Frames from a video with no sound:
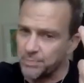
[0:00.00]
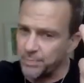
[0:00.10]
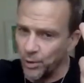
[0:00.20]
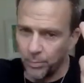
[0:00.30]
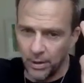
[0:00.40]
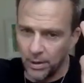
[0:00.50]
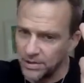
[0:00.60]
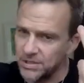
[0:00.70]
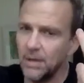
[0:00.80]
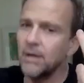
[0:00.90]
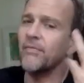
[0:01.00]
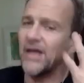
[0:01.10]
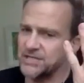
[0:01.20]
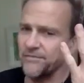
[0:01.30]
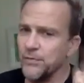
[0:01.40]
Spielberg's.
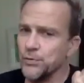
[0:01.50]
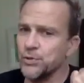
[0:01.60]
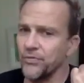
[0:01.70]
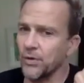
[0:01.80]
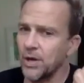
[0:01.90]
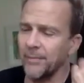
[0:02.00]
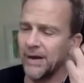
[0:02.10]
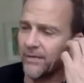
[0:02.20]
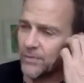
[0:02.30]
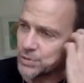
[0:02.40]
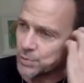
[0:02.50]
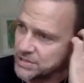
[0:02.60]
That's the future that are coming out of those three